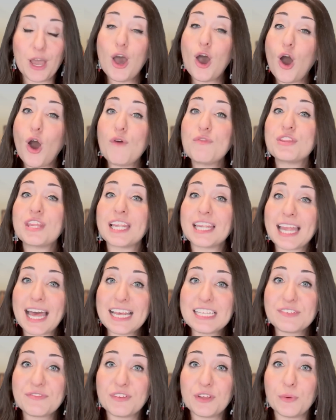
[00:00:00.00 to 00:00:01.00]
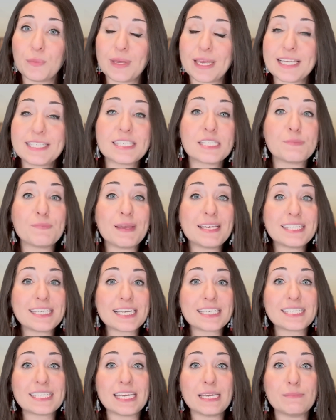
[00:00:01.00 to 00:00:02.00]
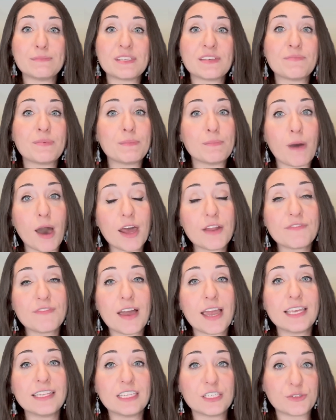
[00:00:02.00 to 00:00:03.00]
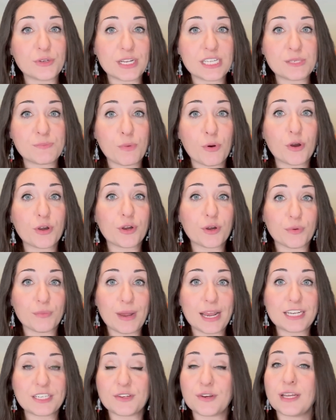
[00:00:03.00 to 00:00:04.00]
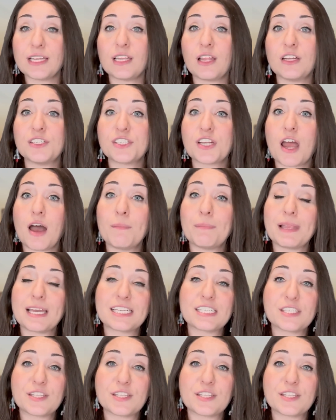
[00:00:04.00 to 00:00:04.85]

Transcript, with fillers: Over the last few weeks, SpaceX teams have been modifying the transporter erector at Launch Complex